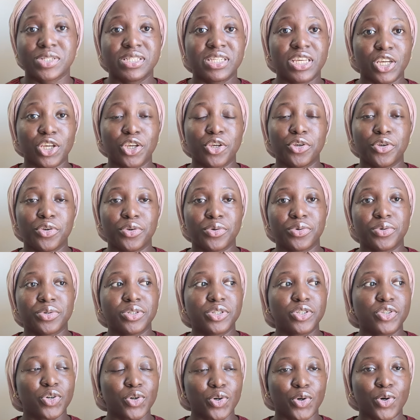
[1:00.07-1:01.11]
to take you a
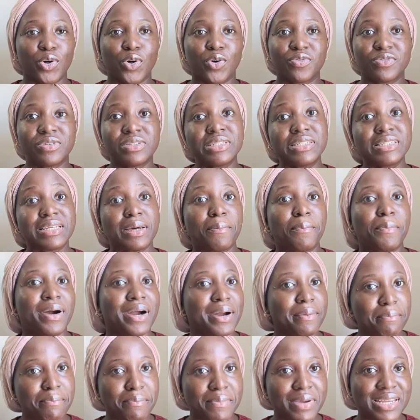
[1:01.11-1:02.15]
tour of this
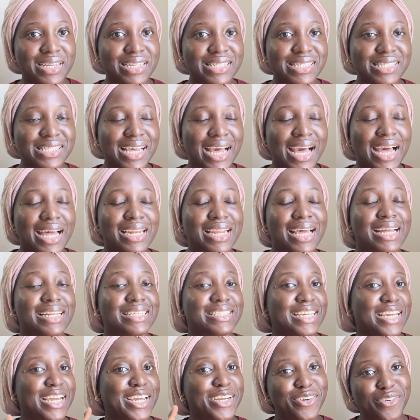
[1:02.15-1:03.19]
apartment and at
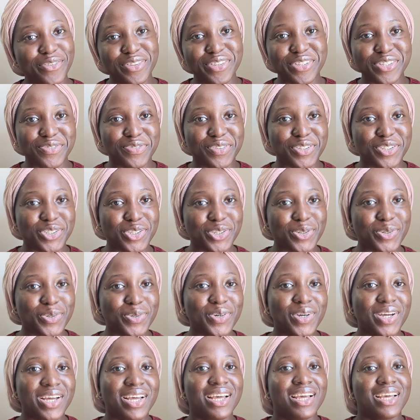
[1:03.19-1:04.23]
the end of this
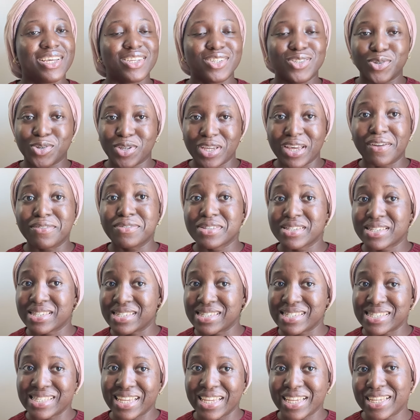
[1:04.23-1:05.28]
video so you have to
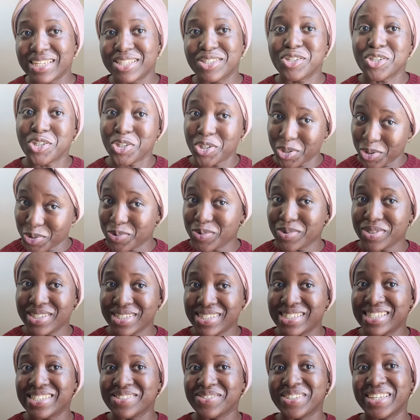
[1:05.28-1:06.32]
stay tuned
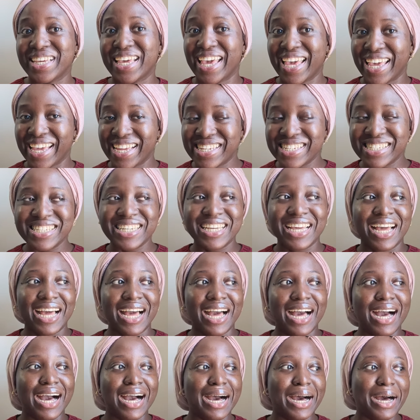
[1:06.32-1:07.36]
till the end
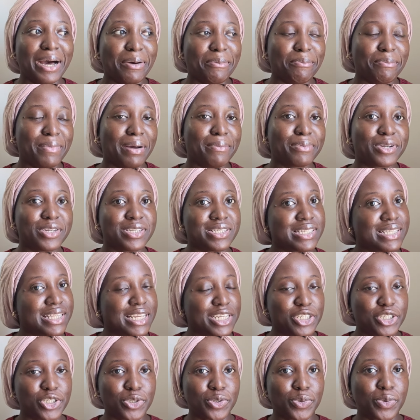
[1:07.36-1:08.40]
um, i'm going to
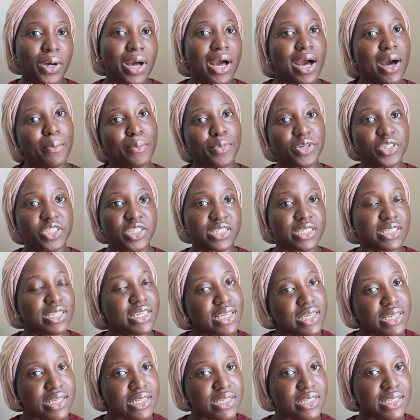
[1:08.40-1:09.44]
let you know how much it
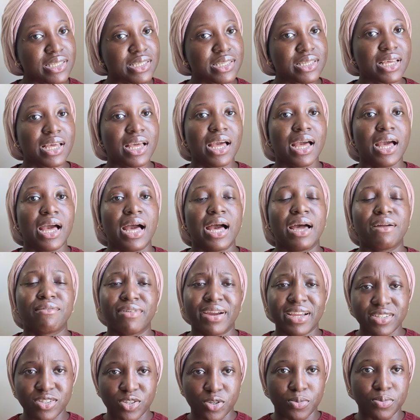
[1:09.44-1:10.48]
is and
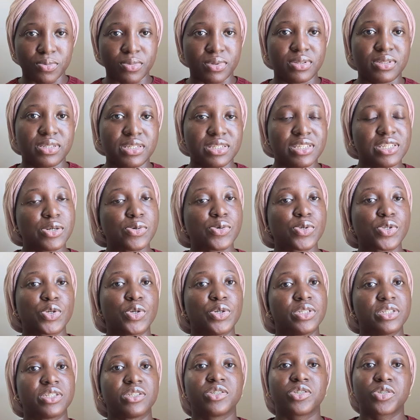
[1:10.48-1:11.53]
write some details
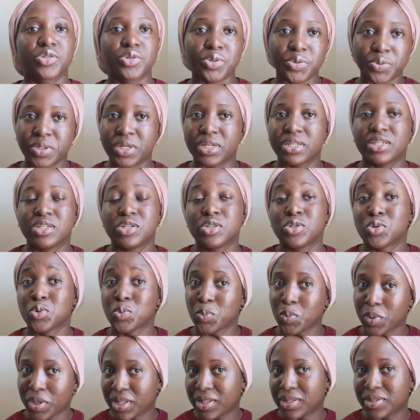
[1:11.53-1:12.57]
on the screen as
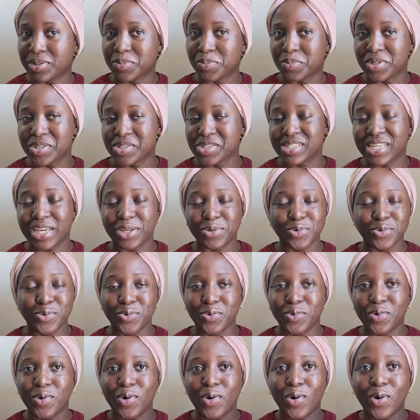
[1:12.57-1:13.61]
well because i don't
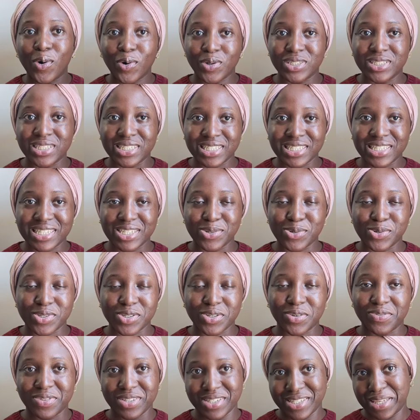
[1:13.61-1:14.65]
know all the details
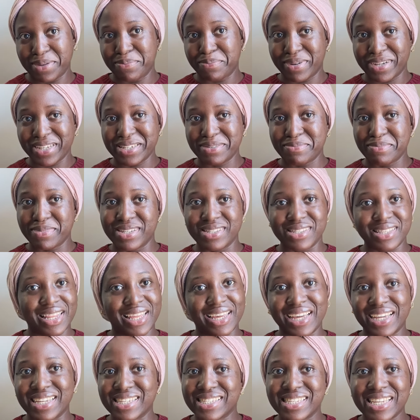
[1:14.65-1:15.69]
of this apartment
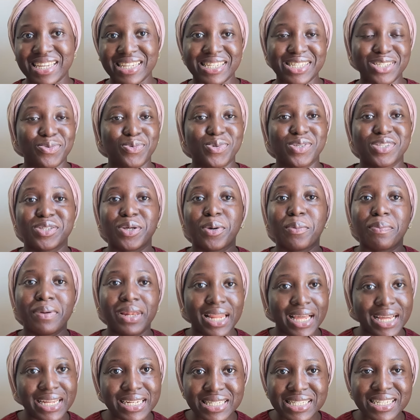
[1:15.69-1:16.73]
like i said this was not
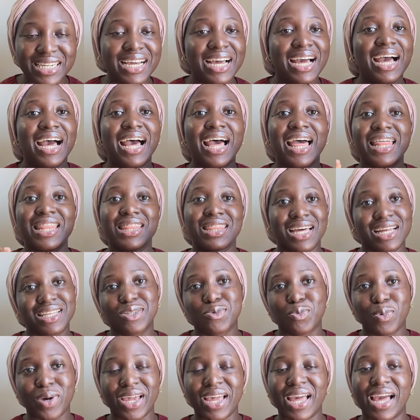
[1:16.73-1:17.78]
planned
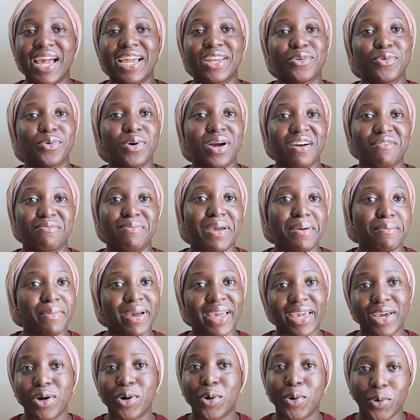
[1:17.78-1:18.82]
that's why i don't have my
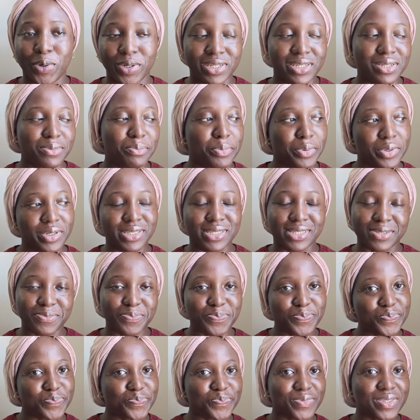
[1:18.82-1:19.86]
mic on but
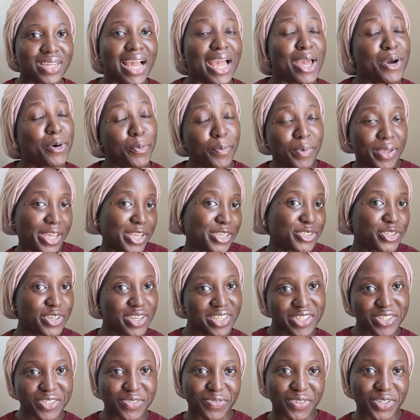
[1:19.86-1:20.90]
i hope you
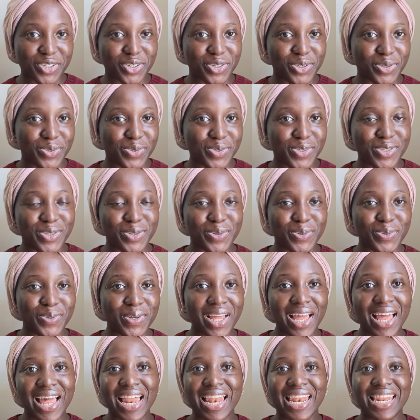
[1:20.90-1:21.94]
enjoyed this video so
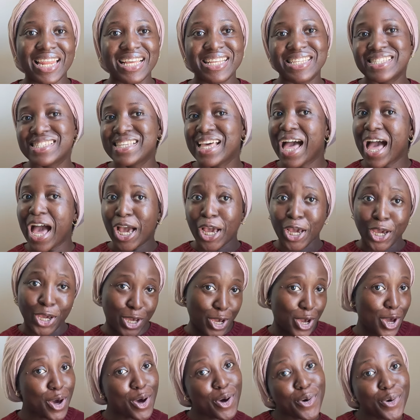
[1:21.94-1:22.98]
let's
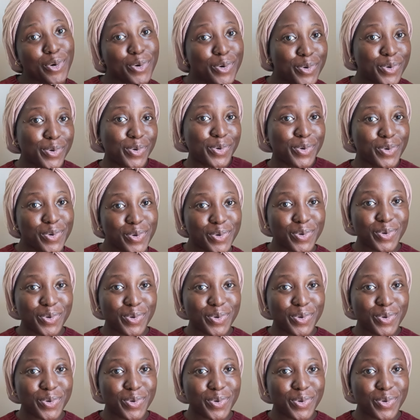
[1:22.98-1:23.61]
go